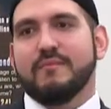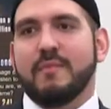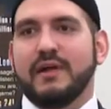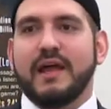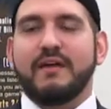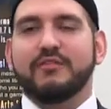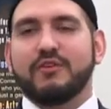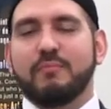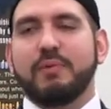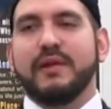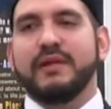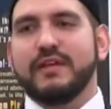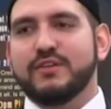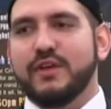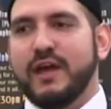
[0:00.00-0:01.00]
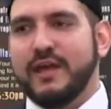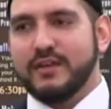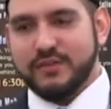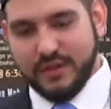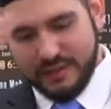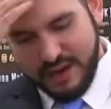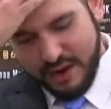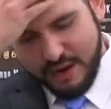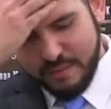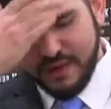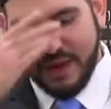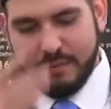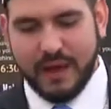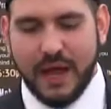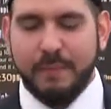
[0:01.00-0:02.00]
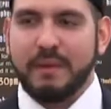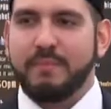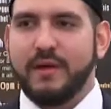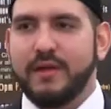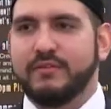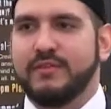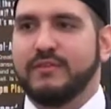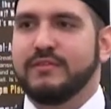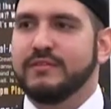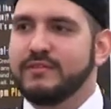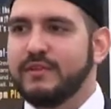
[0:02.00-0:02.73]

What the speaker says: my life's completely changed and now I'm a happy person.